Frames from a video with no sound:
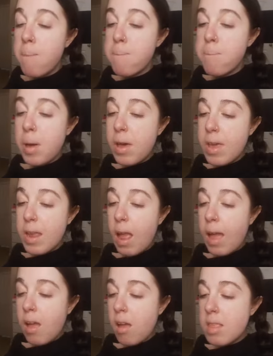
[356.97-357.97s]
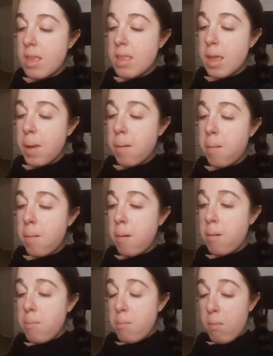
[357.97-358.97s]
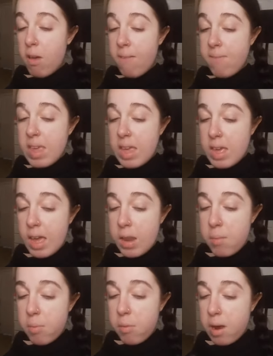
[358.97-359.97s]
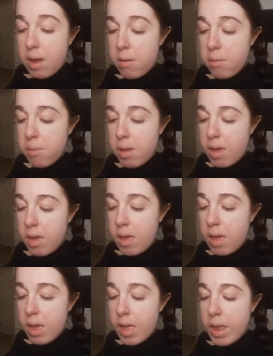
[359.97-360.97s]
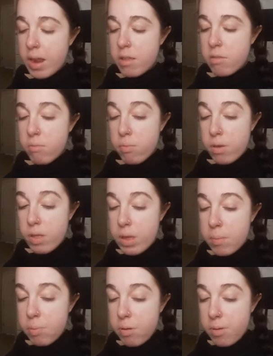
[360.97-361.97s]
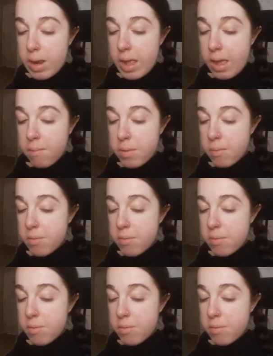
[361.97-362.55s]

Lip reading: But I got this like mauve-y kind of brown, and it's really pretty. I've never